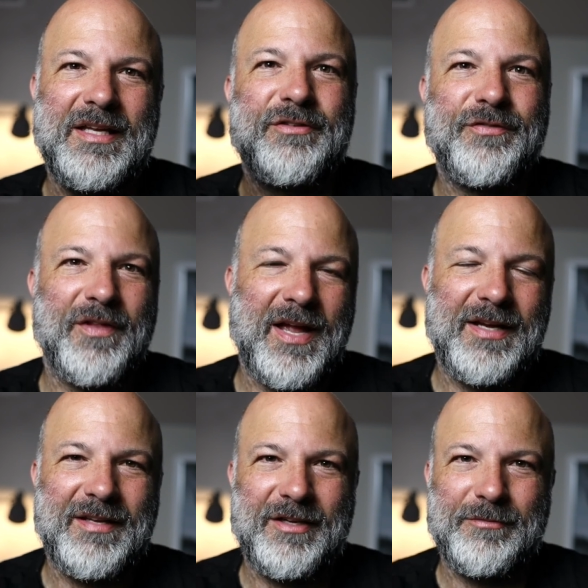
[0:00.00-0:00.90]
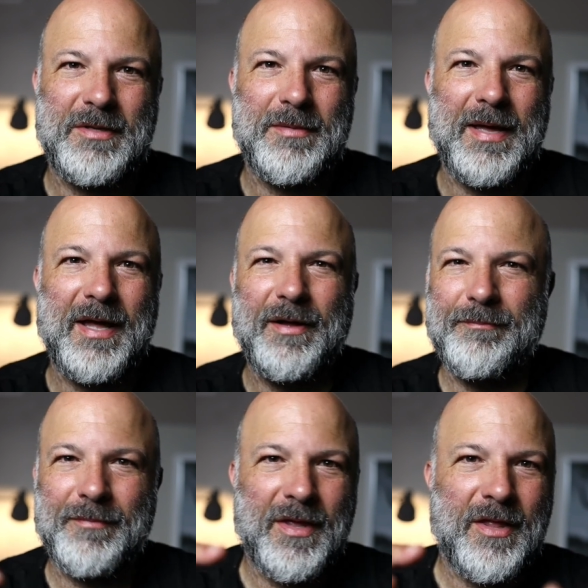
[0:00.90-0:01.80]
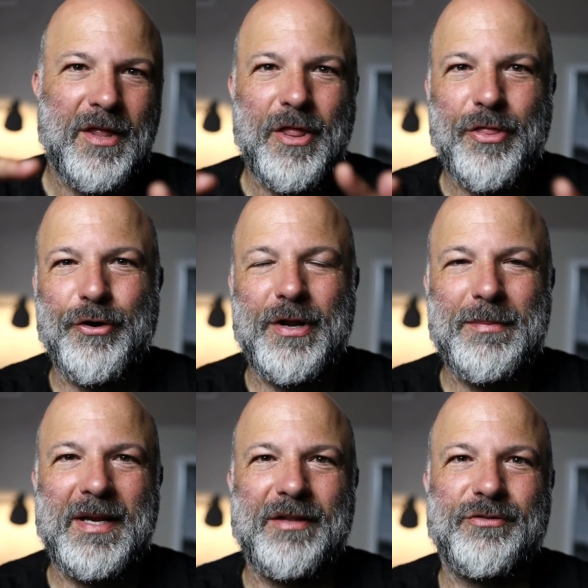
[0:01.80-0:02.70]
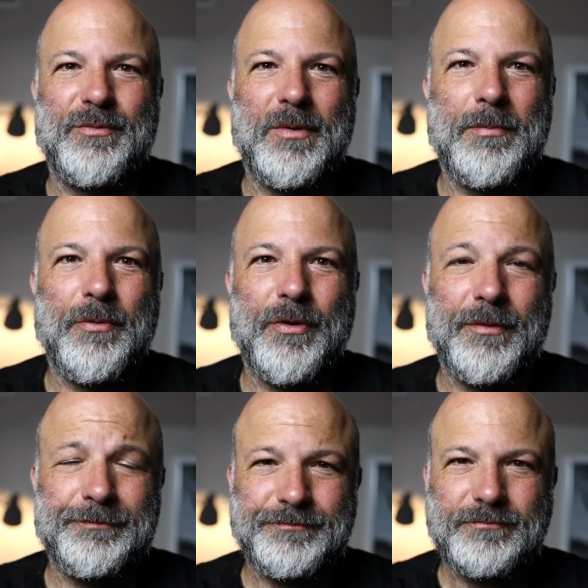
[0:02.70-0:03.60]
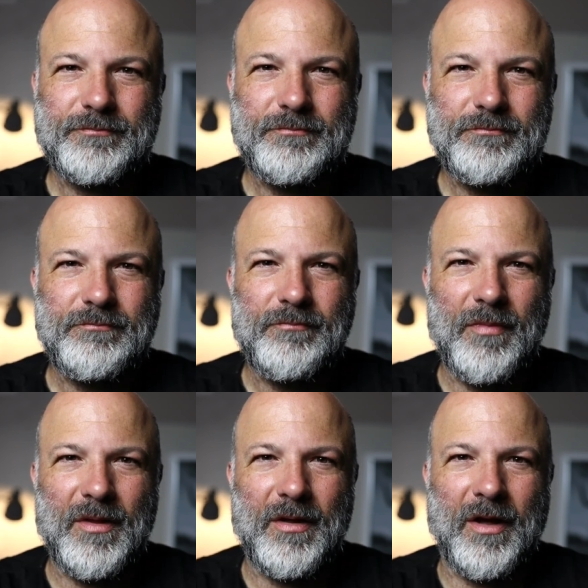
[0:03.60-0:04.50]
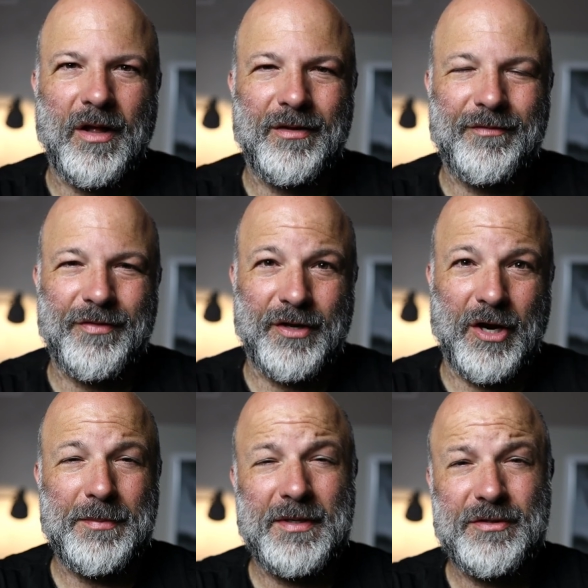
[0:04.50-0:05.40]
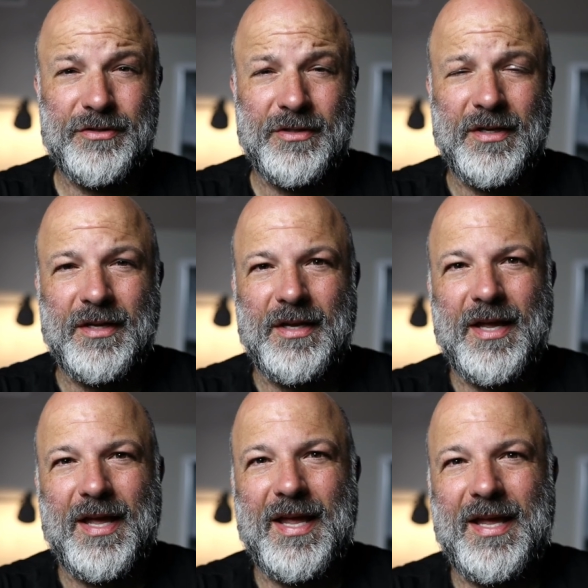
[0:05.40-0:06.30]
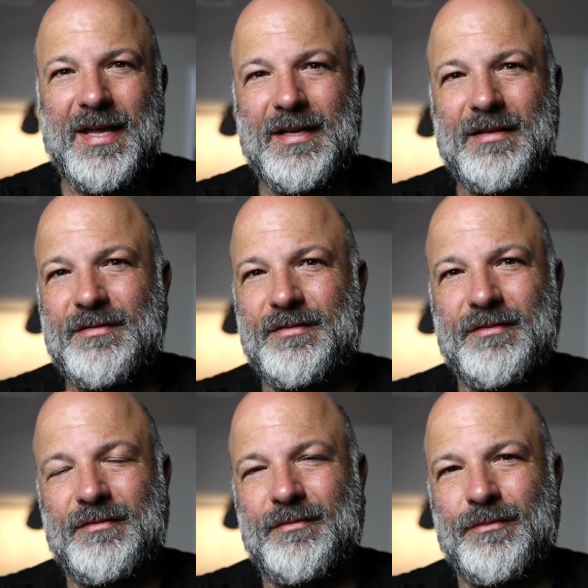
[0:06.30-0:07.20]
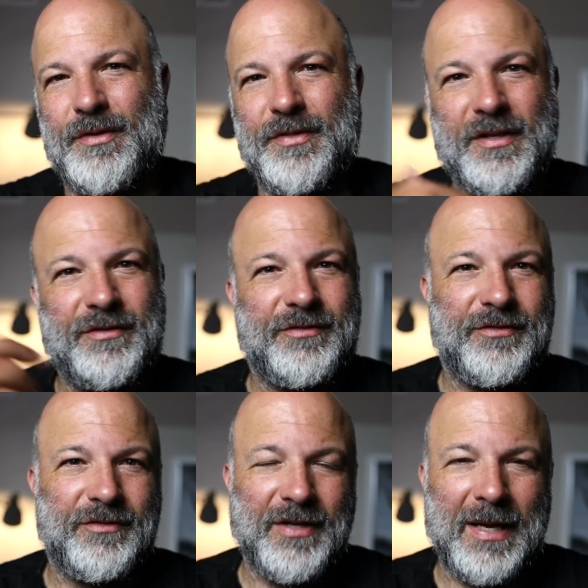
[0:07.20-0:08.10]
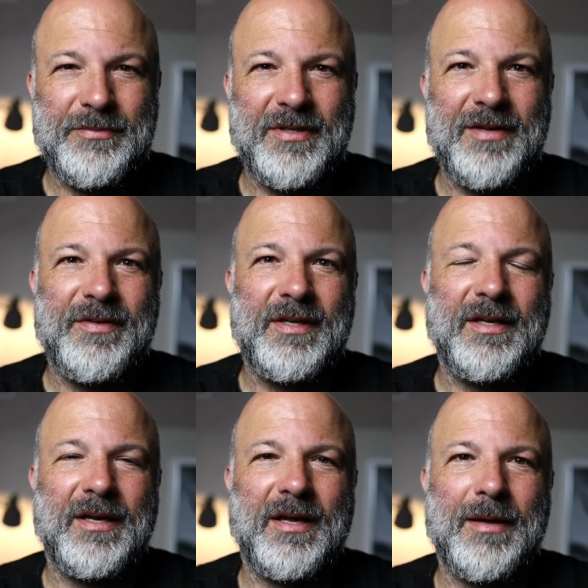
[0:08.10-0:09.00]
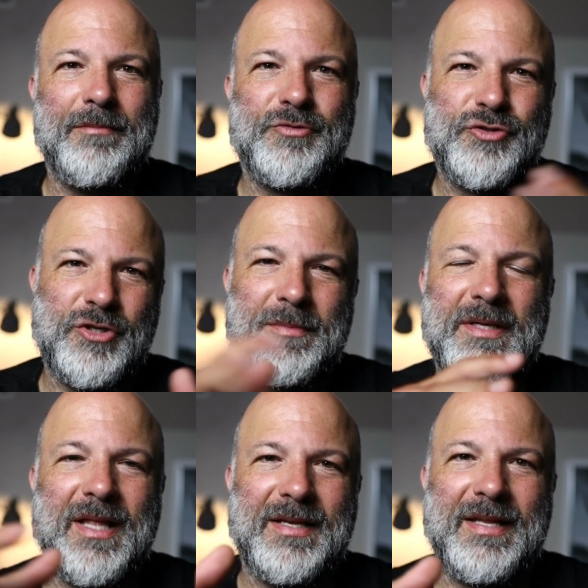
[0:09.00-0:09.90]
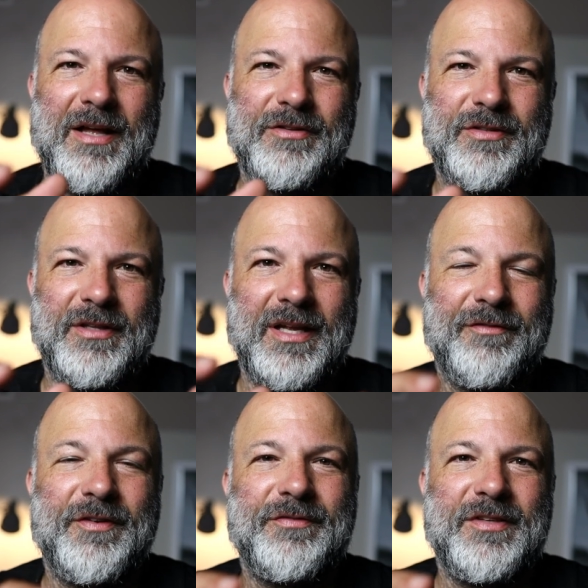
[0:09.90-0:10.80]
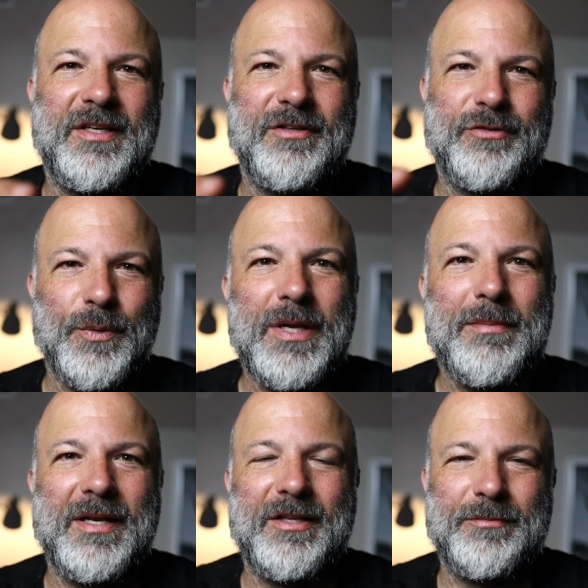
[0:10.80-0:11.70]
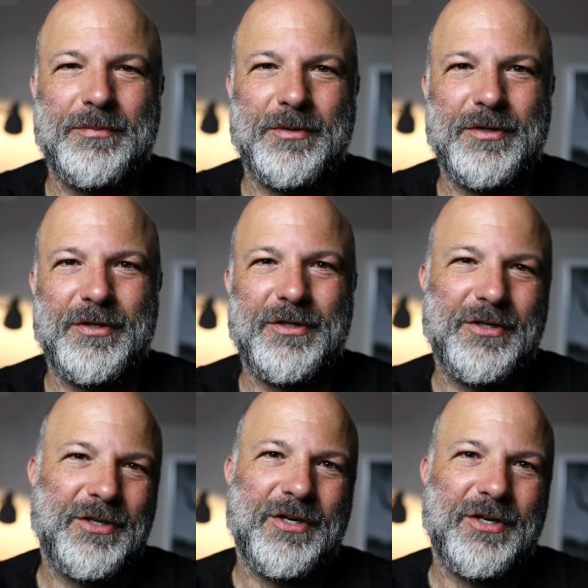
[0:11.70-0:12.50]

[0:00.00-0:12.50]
each flight takes me about 30 minutes to report all of the garbage. And with this time saving, I'm trimming that down to like 15 to 20 minutes per